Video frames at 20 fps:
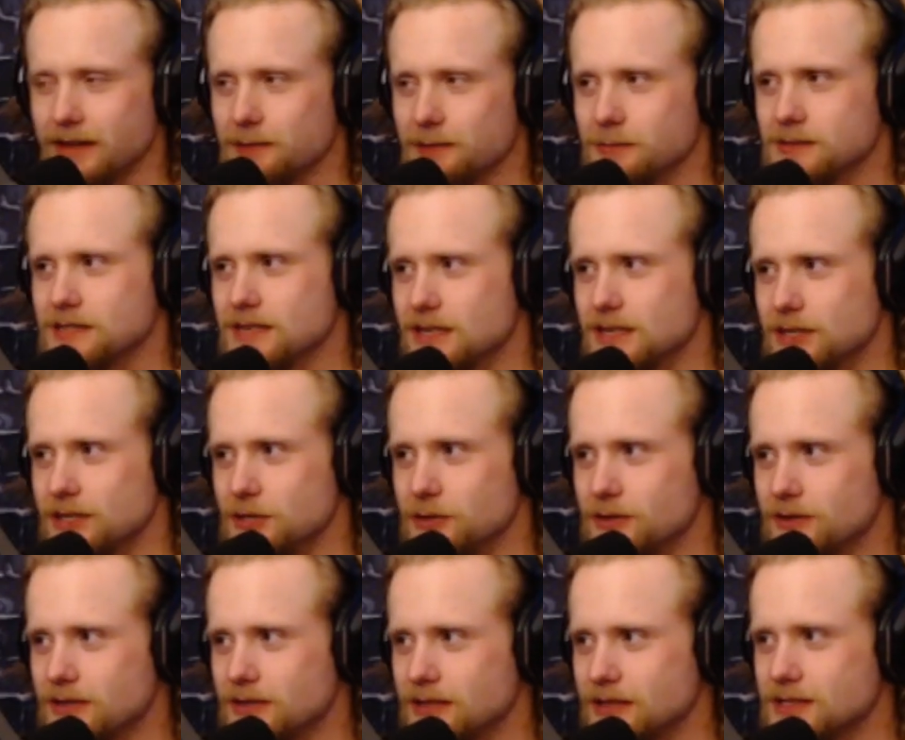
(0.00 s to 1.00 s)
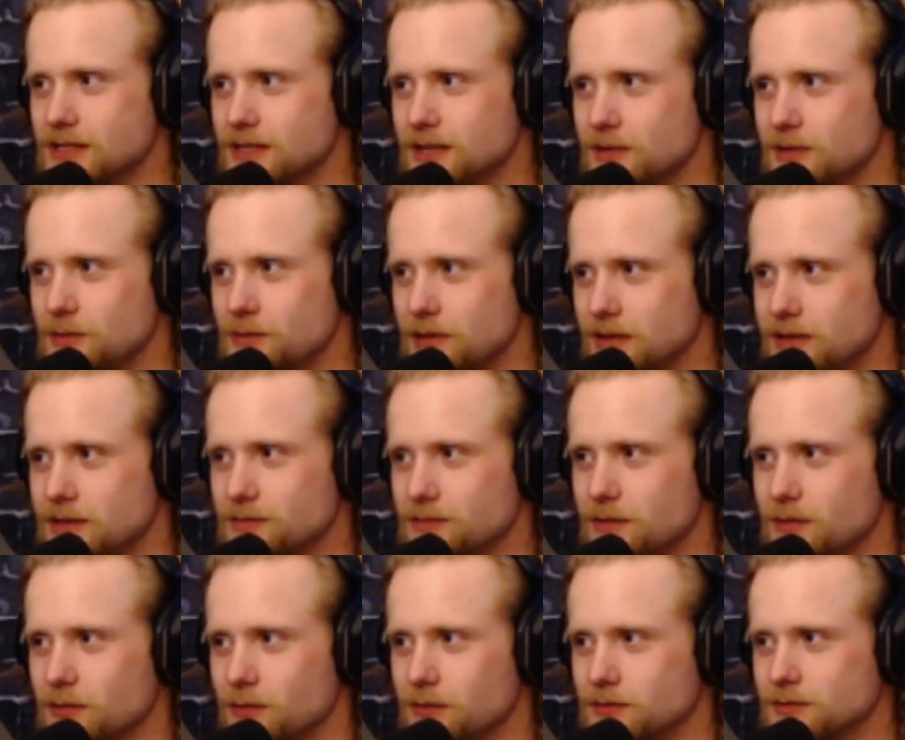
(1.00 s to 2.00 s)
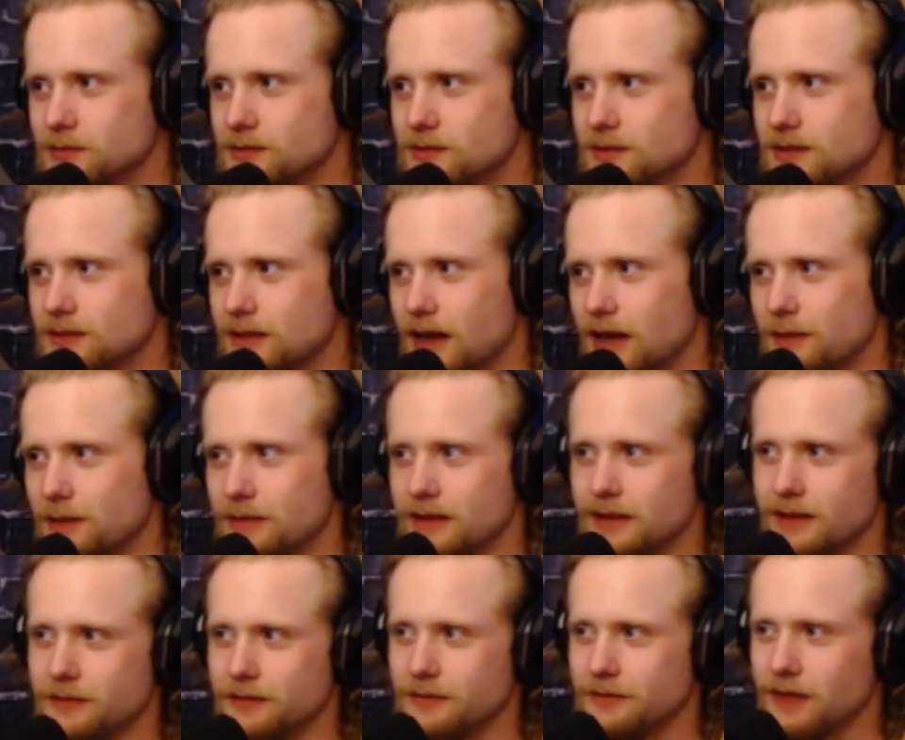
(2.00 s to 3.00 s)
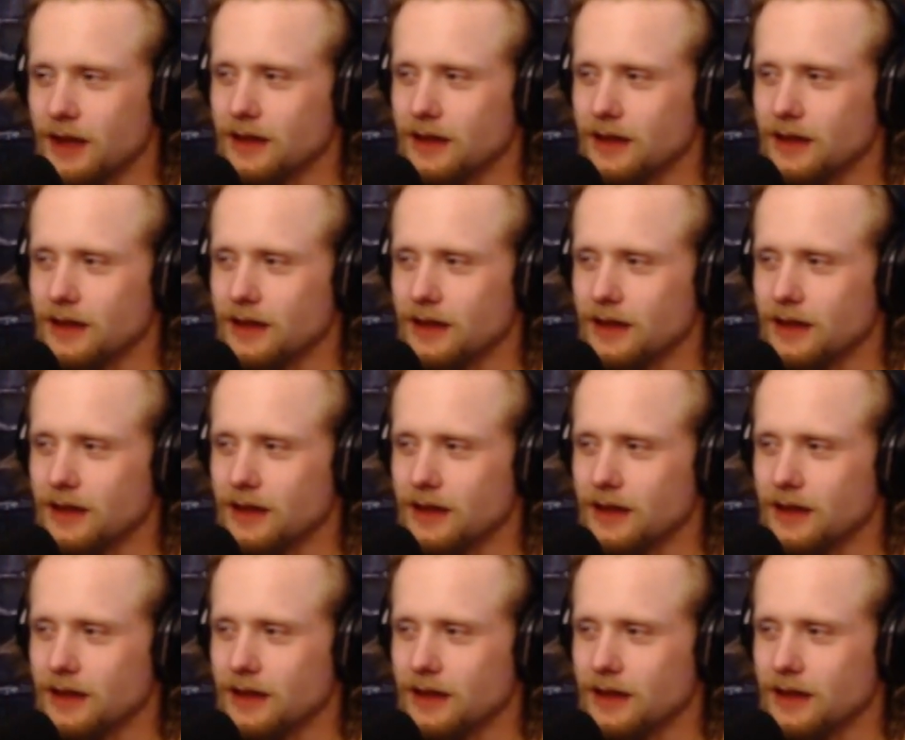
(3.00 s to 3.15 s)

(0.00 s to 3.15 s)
anyone's going to do it, it's going to be the Timberwolves. I mean, if